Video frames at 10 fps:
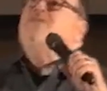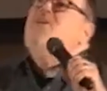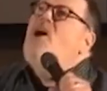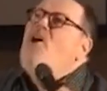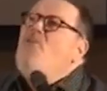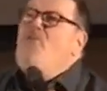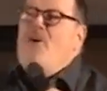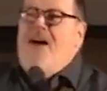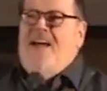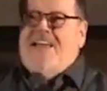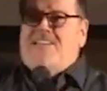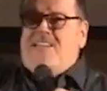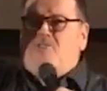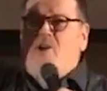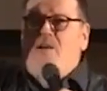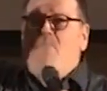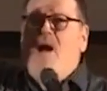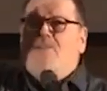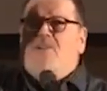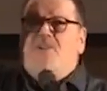what to do against this great
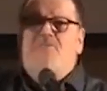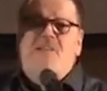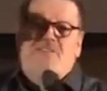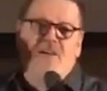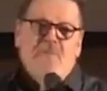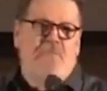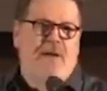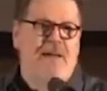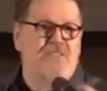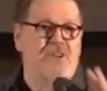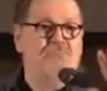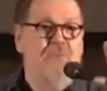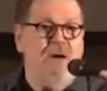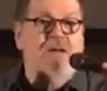multitude that's come up against us,